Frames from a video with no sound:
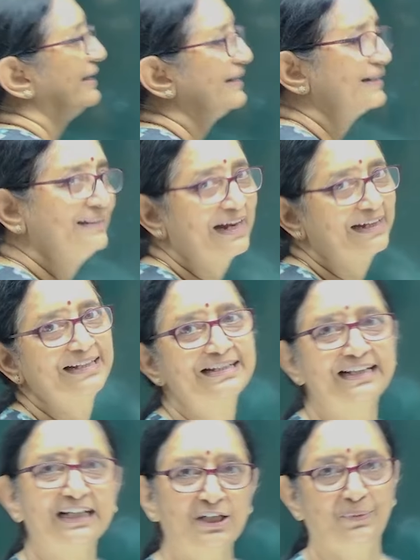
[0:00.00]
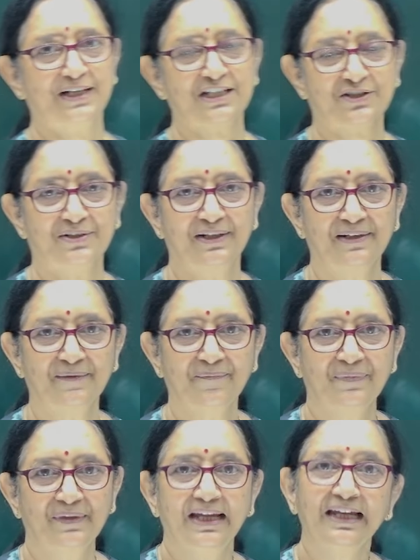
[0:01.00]
That is the question.
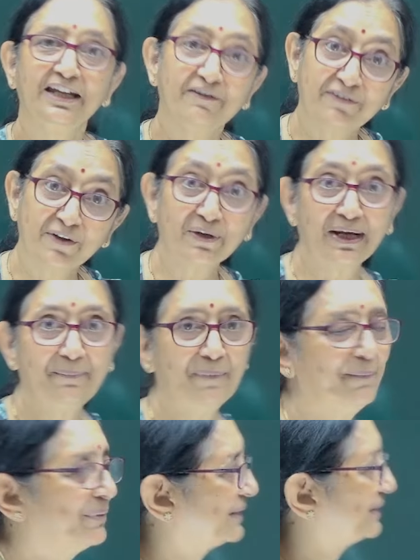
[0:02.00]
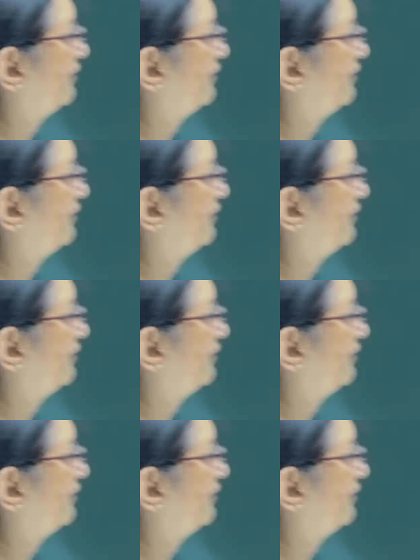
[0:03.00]
If you remember the